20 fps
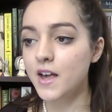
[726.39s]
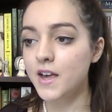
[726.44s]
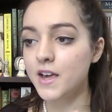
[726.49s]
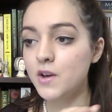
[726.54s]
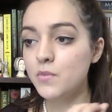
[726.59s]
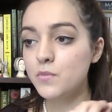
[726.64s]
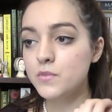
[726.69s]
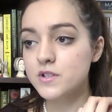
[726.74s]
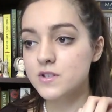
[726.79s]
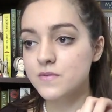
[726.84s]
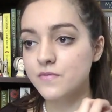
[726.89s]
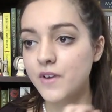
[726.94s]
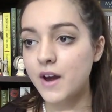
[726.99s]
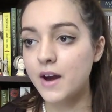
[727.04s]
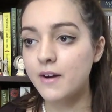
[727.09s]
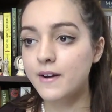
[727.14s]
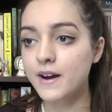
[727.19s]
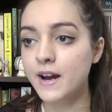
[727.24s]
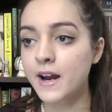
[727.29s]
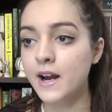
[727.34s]
It was
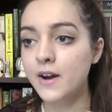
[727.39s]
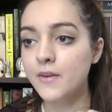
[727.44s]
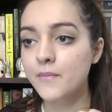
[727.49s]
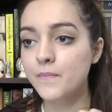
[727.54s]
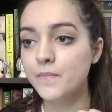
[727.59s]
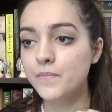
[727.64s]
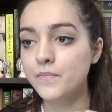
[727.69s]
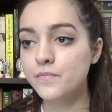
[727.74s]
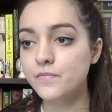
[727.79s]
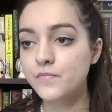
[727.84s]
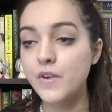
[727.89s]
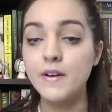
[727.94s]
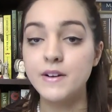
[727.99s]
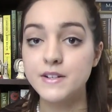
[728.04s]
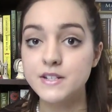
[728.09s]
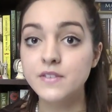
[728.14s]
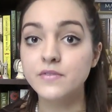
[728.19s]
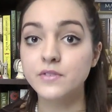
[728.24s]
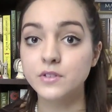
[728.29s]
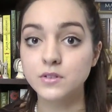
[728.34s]
very, very
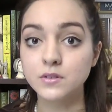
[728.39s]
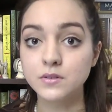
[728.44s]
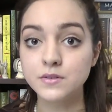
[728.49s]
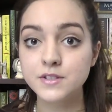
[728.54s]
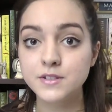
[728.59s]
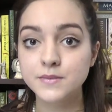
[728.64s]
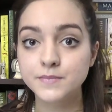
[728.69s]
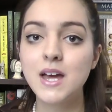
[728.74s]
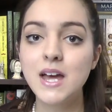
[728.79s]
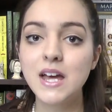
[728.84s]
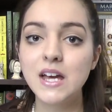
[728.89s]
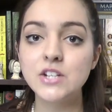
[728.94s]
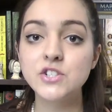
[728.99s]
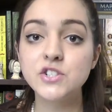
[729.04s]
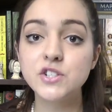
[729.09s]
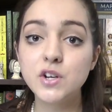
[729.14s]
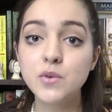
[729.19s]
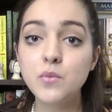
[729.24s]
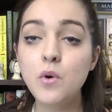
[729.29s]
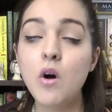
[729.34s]
difficult. And
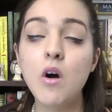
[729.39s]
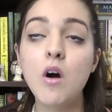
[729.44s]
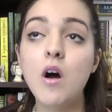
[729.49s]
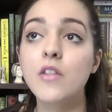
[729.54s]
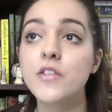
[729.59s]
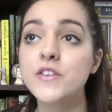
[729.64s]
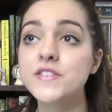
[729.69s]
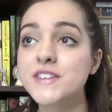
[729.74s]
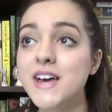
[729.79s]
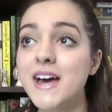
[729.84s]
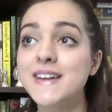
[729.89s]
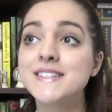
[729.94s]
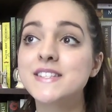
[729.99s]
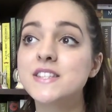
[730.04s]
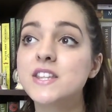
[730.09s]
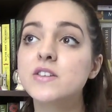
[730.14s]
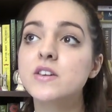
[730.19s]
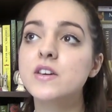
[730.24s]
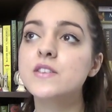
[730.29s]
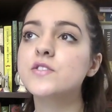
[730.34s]
you know what? The saddest
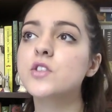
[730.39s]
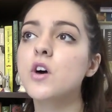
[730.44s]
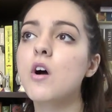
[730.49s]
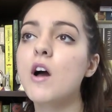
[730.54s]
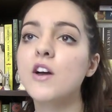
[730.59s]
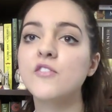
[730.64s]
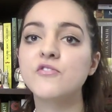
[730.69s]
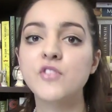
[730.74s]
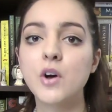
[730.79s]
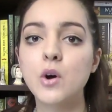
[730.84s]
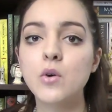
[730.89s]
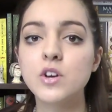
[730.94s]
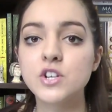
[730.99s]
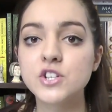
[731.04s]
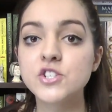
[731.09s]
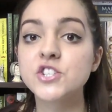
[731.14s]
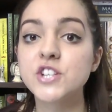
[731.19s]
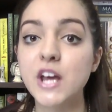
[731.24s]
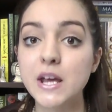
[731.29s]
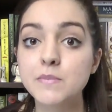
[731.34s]
thing is that I felt
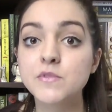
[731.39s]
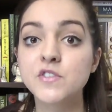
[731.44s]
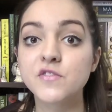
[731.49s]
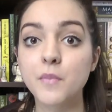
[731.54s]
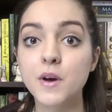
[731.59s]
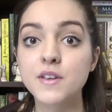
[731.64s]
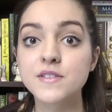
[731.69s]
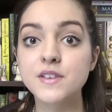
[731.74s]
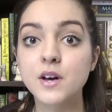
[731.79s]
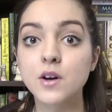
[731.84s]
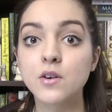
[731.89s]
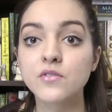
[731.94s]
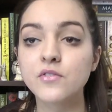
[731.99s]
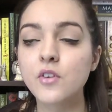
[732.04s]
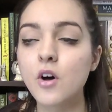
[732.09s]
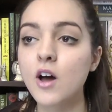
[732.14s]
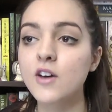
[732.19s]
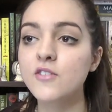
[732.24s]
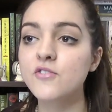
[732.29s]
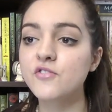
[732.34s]
ashamed of myself.
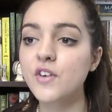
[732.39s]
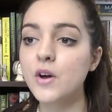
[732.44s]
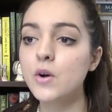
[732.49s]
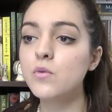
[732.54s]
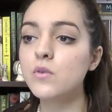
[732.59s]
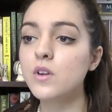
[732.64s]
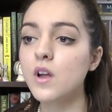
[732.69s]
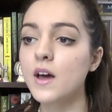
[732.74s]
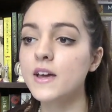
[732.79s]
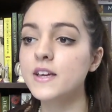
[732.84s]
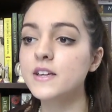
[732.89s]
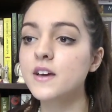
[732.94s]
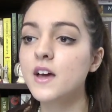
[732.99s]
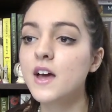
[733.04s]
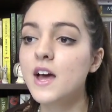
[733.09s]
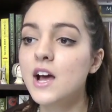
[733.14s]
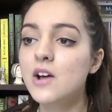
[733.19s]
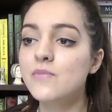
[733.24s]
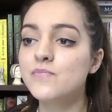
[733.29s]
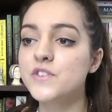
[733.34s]
I felt like
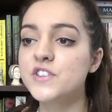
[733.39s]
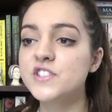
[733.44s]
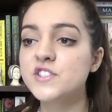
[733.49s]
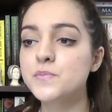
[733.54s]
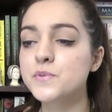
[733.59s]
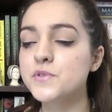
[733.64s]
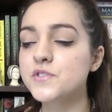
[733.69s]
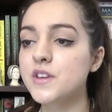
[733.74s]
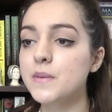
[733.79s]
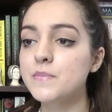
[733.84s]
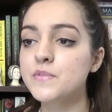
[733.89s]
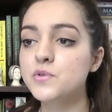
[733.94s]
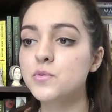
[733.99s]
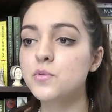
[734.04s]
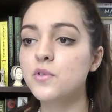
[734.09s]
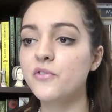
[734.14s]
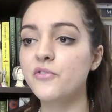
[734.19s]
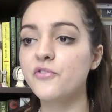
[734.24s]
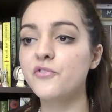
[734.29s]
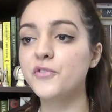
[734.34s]
this was some
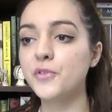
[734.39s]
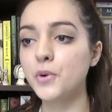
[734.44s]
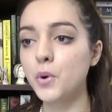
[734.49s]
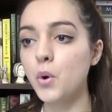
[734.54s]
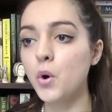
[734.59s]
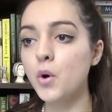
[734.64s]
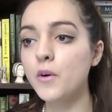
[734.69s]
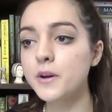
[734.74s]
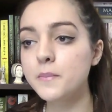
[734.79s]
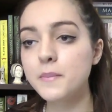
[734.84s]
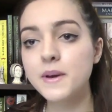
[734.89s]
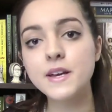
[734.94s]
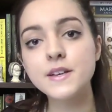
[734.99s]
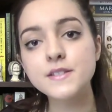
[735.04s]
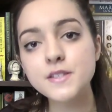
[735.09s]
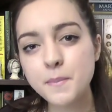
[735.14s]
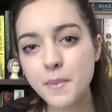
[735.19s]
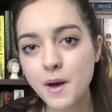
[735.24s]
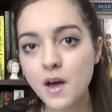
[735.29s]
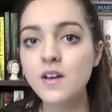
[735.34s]
sort of flaw in me
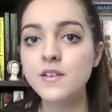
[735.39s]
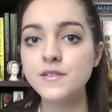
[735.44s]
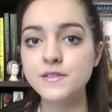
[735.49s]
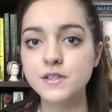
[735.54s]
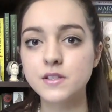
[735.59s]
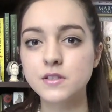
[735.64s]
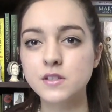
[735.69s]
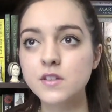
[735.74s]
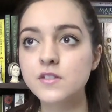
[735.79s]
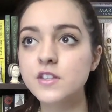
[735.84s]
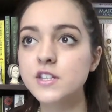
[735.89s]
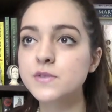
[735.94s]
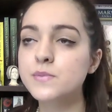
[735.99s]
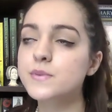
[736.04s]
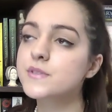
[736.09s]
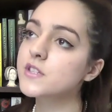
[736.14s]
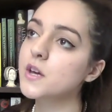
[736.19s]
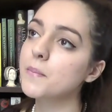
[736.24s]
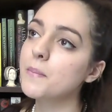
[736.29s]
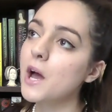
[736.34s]
as a person, that this
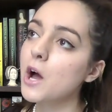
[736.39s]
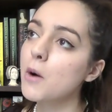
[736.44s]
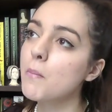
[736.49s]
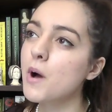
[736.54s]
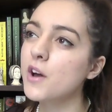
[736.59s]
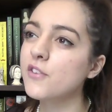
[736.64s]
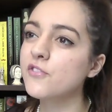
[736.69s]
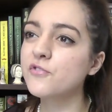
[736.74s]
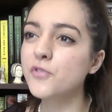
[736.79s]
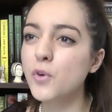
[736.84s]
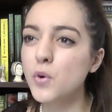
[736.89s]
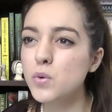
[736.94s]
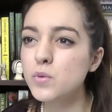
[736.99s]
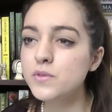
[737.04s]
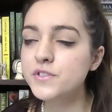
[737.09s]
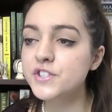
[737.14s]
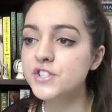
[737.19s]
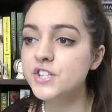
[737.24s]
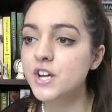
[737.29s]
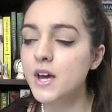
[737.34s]
was somehow my
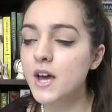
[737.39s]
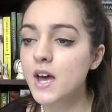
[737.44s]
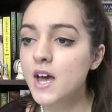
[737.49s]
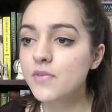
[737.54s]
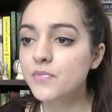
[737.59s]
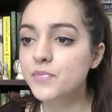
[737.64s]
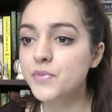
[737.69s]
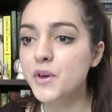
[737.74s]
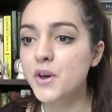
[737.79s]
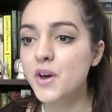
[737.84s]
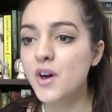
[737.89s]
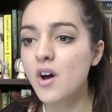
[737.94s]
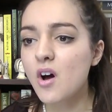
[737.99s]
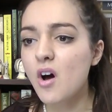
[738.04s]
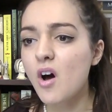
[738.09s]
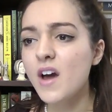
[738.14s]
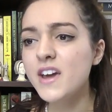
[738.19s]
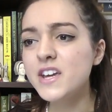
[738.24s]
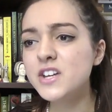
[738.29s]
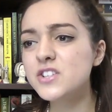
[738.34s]
fault, that
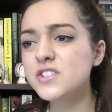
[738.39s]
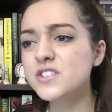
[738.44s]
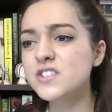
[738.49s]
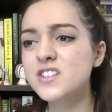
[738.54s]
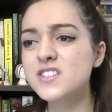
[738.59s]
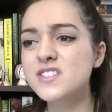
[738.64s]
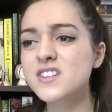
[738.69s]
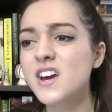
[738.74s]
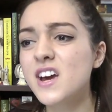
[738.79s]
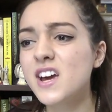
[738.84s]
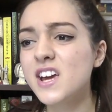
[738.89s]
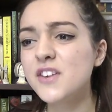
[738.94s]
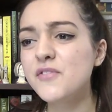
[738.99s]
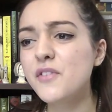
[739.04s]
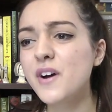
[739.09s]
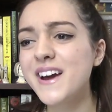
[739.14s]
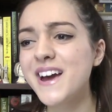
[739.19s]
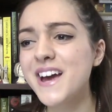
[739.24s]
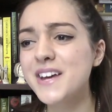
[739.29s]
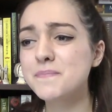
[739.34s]
I could just, if
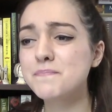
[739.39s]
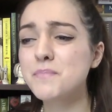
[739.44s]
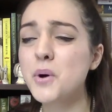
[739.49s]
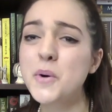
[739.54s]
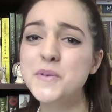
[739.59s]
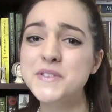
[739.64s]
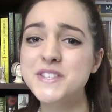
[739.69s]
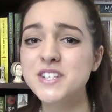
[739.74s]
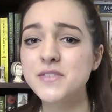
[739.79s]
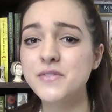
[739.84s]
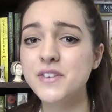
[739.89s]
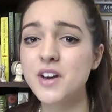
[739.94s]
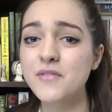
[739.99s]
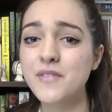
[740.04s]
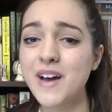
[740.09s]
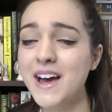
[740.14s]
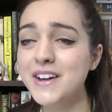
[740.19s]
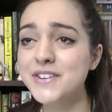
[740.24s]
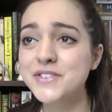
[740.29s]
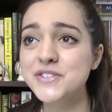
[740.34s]
I had a positive
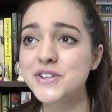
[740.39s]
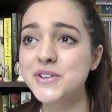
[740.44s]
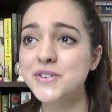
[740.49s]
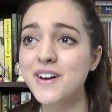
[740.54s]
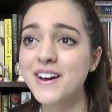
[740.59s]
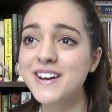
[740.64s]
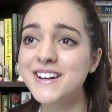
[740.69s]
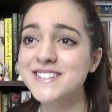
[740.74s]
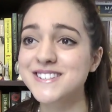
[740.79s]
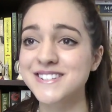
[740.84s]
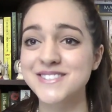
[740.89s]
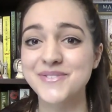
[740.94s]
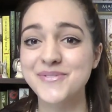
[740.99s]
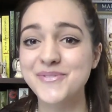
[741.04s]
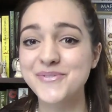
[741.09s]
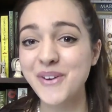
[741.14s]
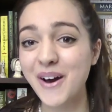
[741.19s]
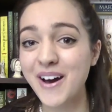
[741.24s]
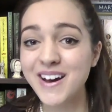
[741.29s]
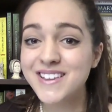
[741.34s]
enough attitude, I could just
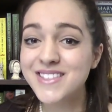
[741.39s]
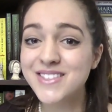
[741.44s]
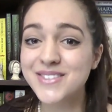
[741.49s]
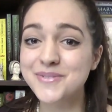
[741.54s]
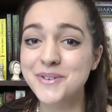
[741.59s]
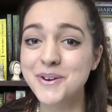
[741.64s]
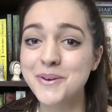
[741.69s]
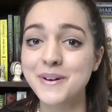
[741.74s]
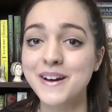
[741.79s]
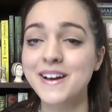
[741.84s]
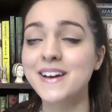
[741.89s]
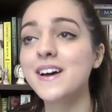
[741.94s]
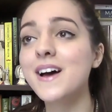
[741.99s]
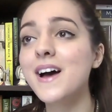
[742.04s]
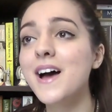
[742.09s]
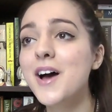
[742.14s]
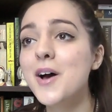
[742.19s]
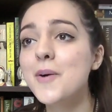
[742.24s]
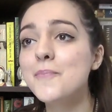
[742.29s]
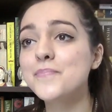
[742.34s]
fight through it.
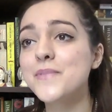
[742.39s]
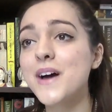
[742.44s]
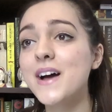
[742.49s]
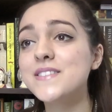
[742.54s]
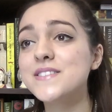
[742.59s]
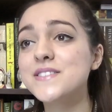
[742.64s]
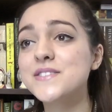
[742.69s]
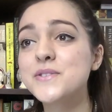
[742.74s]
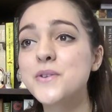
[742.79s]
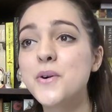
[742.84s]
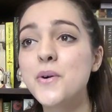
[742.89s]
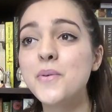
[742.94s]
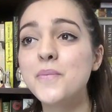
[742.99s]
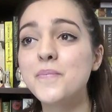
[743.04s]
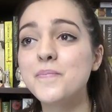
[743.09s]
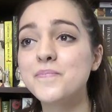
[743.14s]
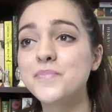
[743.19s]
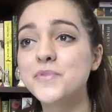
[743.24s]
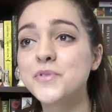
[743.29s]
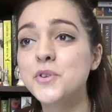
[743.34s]
That's not
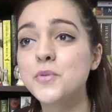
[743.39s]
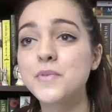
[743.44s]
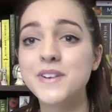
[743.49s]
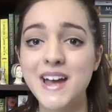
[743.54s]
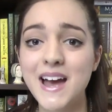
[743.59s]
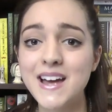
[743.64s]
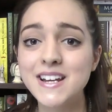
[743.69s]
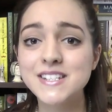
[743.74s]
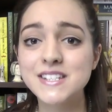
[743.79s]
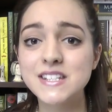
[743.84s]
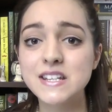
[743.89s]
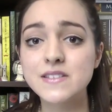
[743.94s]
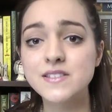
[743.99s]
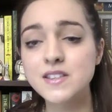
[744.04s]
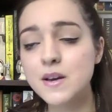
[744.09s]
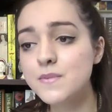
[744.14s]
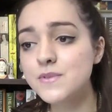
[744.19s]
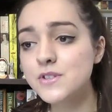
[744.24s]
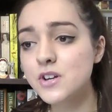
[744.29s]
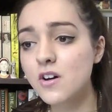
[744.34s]
the reality.
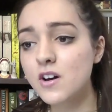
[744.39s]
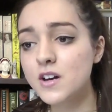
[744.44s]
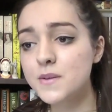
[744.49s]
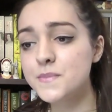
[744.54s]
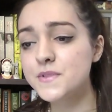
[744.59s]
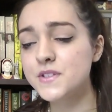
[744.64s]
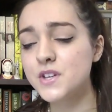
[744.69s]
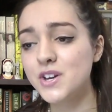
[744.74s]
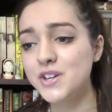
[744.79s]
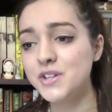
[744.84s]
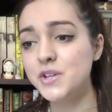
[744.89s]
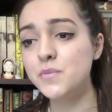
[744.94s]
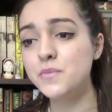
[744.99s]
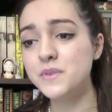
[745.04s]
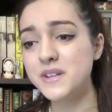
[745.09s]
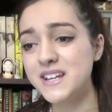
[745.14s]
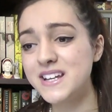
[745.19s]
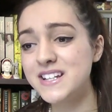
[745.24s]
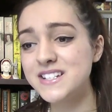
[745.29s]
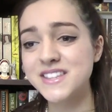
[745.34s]
Sometimes you
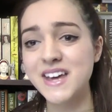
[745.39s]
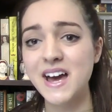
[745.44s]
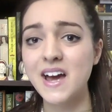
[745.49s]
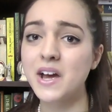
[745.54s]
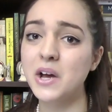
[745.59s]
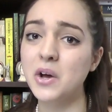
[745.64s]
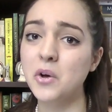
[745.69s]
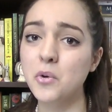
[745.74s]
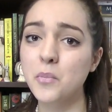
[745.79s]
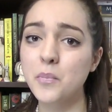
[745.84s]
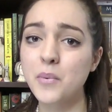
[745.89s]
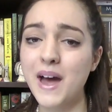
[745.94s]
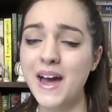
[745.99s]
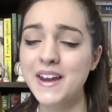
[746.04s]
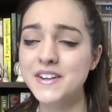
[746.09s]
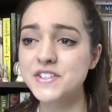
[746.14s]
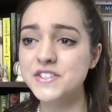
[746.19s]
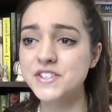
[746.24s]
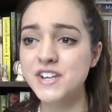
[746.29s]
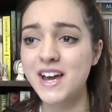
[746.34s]
need that help,
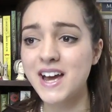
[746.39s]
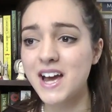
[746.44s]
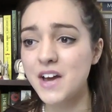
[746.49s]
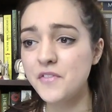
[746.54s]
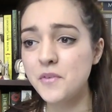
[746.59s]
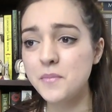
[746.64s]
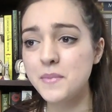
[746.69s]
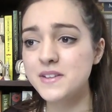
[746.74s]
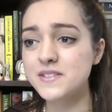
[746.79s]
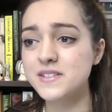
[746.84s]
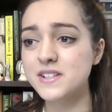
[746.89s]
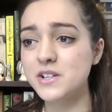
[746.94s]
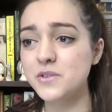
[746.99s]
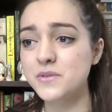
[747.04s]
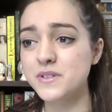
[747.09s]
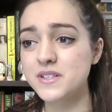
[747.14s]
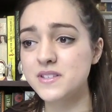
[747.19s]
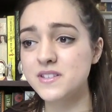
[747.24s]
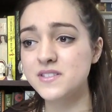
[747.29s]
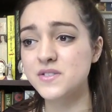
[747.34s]
and to have a mental
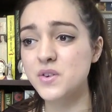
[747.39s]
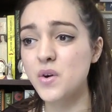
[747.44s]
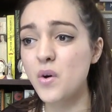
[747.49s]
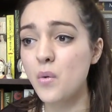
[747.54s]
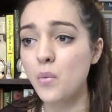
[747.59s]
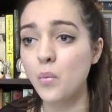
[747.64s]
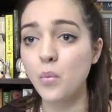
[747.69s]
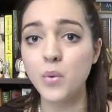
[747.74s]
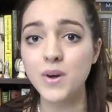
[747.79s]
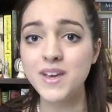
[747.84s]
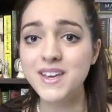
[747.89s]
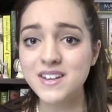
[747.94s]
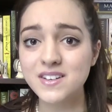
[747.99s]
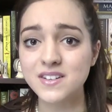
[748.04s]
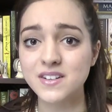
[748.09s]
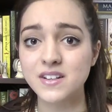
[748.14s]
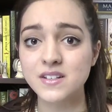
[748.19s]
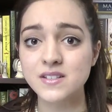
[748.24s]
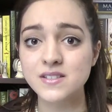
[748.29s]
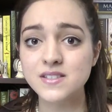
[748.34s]
illness is not
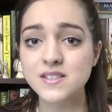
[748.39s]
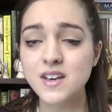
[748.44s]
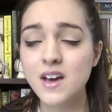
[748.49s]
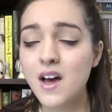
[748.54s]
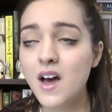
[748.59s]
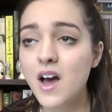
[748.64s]
weakness.